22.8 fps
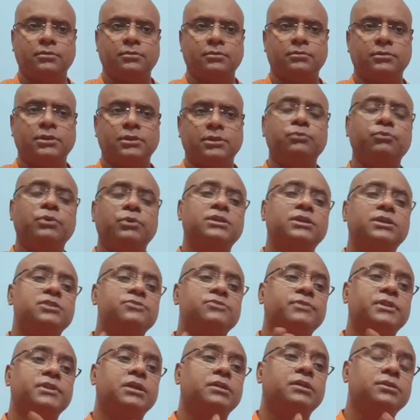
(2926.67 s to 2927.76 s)
Then what does
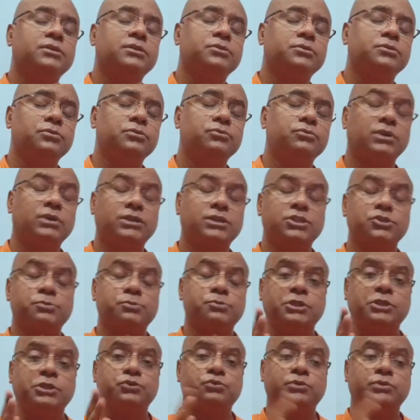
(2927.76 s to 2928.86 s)
Vedanta do? What does
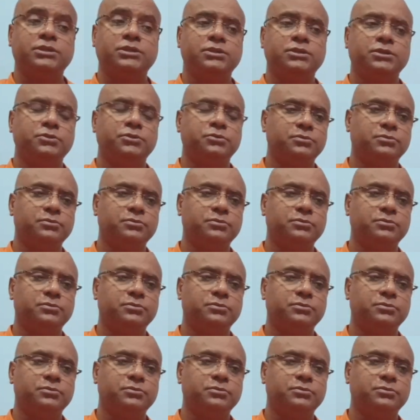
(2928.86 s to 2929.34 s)
spirituality do?